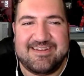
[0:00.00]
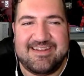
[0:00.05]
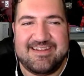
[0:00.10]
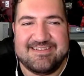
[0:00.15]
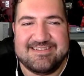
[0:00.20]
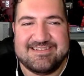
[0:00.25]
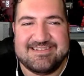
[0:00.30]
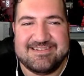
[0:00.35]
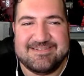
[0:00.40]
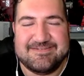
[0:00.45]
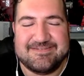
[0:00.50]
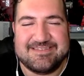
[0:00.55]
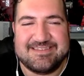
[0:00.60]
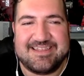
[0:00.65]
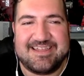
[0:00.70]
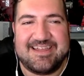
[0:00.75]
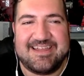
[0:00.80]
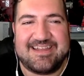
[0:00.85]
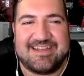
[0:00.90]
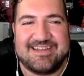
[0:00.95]
and she was
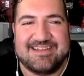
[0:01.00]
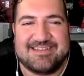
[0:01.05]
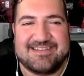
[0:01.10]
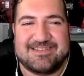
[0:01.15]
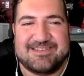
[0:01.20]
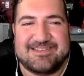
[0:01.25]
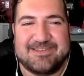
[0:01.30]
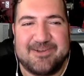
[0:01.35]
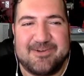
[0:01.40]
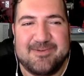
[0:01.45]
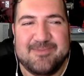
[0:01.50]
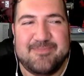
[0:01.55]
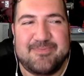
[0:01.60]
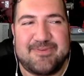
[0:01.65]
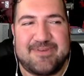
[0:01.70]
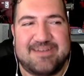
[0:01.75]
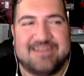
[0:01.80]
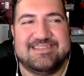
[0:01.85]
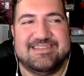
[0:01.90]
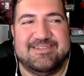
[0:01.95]
like, it's so
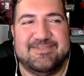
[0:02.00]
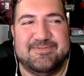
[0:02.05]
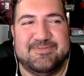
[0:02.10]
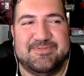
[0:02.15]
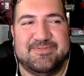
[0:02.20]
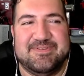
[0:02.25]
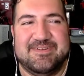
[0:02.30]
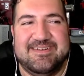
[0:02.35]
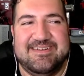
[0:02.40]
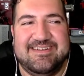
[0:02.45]
impressive